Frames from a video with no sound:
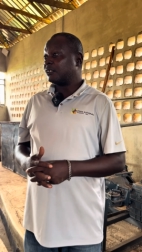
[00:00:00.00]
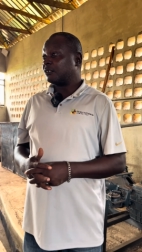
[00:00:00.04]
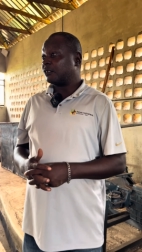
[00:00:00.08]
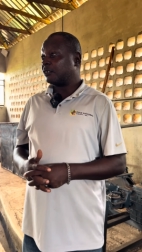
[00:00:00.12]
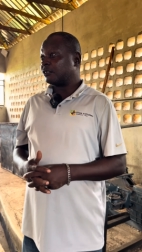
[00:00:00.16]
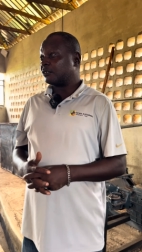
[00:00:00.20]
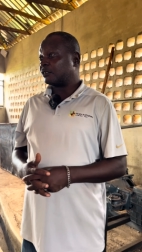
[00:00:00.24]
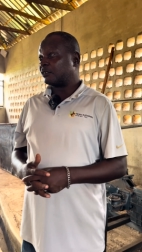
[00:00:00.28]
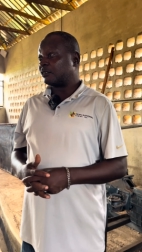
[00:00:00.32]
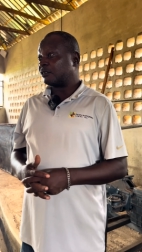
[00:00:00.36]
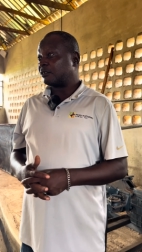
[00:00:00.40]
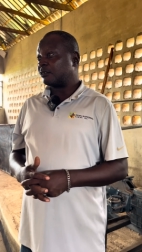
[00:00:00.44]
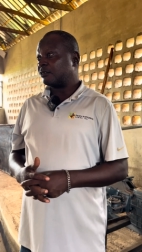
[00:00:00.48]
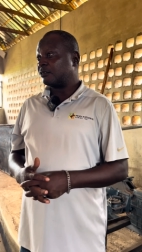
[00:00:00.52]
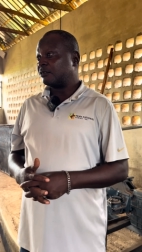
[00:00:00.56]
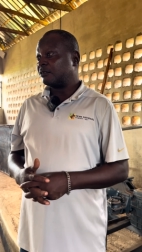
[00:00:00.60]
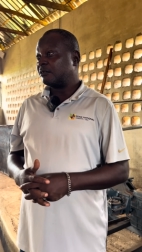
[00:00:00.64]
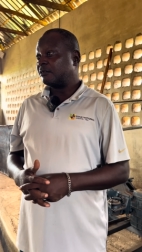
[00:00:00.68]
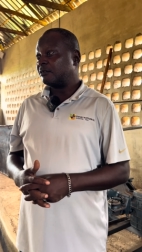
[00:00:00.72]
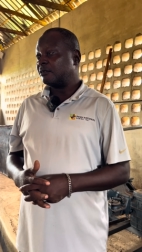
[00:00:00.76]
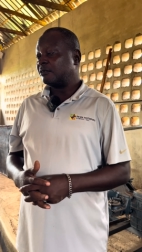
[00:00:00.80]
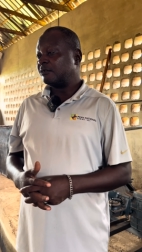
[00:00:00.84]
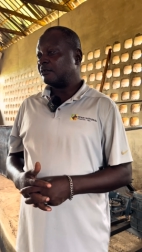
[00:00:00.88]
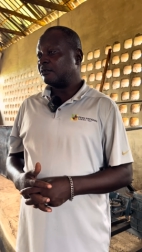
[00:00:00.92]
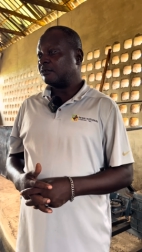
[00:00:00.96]
cost
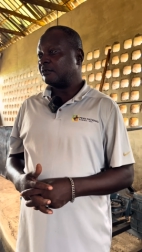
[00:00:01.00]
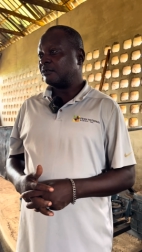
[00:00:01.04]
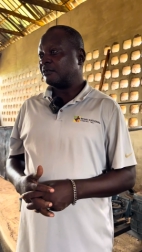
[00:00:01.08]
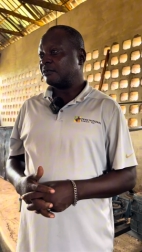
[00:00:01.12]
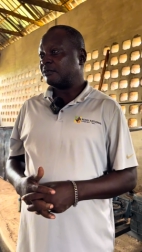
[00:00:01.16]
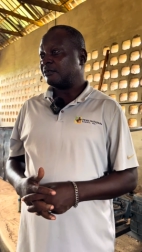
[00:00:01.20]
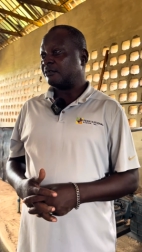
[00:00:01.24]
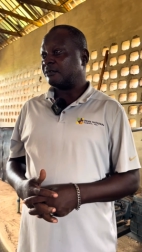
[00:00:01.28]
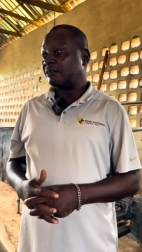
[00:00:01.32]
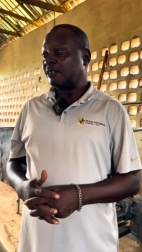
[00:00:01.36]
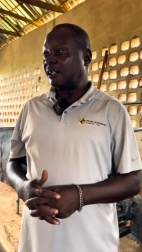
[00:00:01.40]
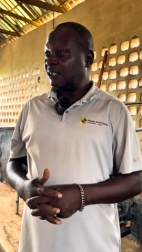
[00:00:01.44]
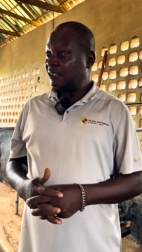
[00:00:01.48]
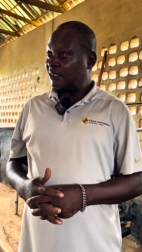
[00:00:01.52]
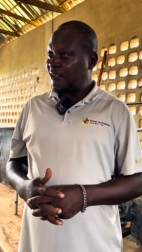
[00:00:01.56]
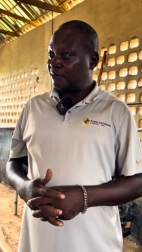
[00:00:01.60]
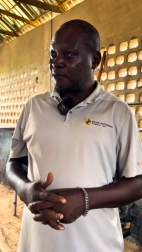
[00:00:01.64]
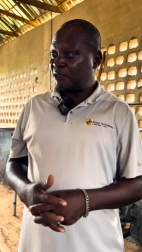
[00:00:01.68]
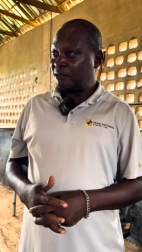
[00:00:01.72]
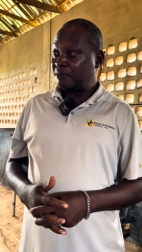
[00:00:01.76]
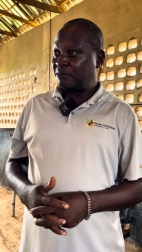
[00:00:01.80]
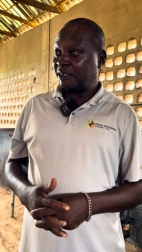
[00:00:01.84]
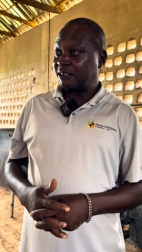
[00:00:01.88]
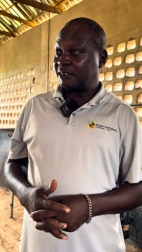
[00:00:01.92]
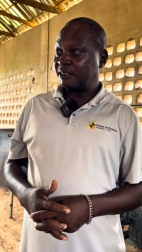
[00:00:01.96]
at the
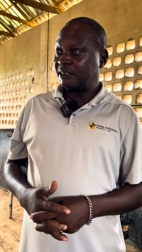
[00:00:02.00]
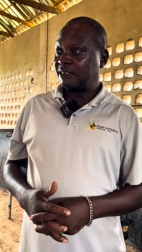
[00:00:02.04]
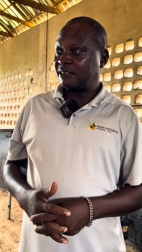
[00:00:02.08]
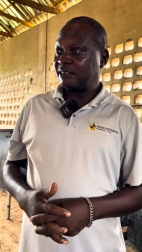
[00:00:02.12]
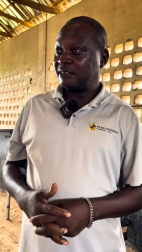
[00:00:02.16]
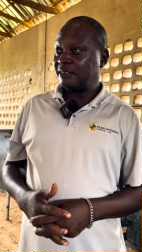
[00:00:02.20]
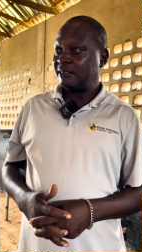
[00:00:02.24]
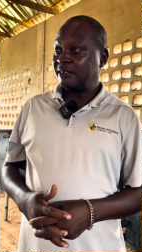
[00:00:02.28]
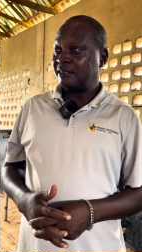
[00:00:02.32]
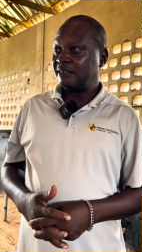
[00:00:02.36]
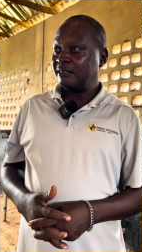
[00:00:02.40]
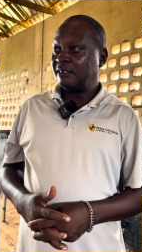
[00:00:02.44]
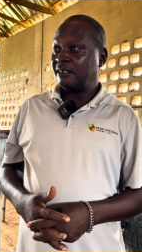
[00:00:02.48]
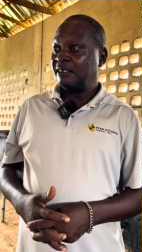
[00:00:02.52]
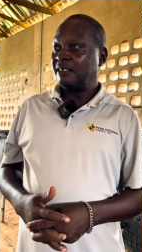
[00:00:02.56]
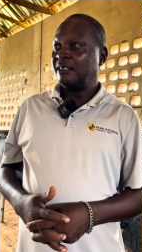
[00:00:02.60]
moment. Mm-hmm.